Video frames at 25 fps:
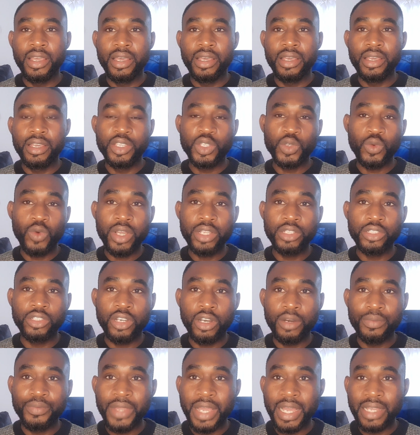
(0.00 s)
It's one
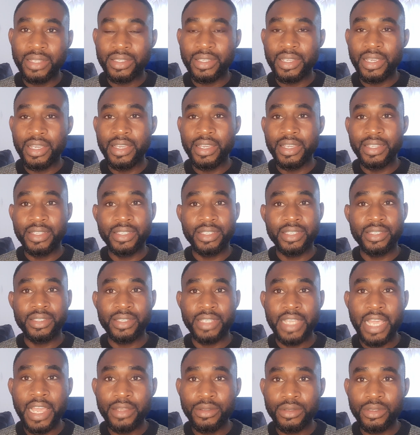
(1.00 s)
job that it
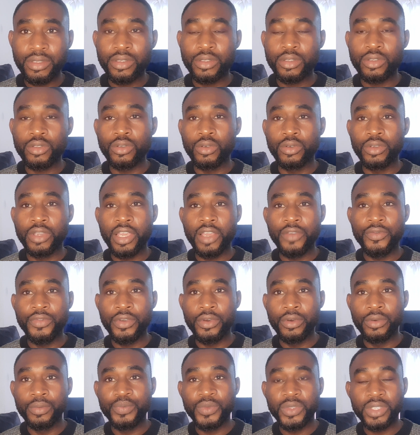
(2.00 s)
tends to give
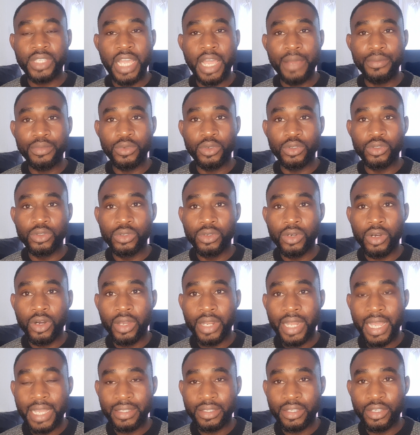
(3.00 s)
you time to do
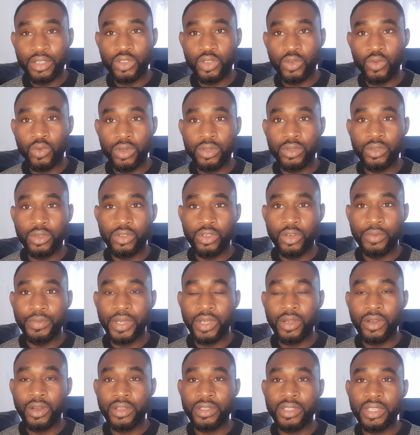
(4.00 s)
other things you want to do
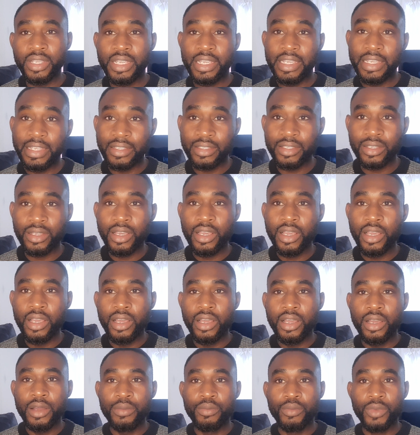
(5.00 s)
because it's
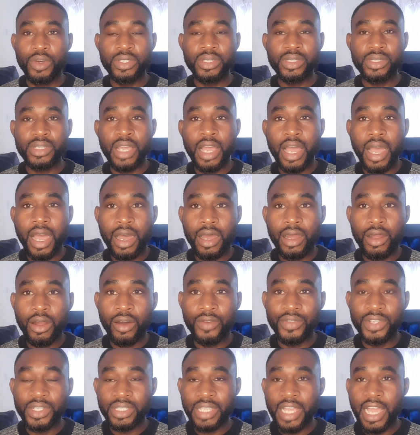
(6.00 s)
most
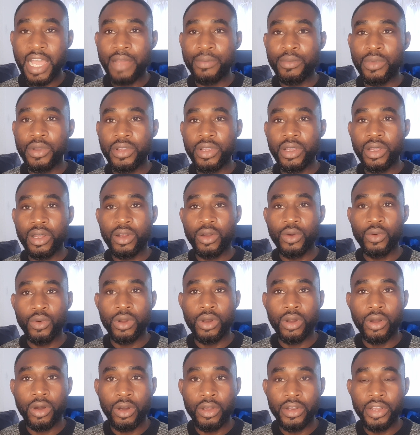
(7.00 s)
of the time
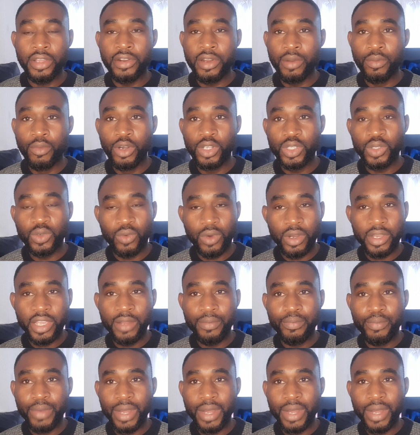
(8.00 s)
on a remote working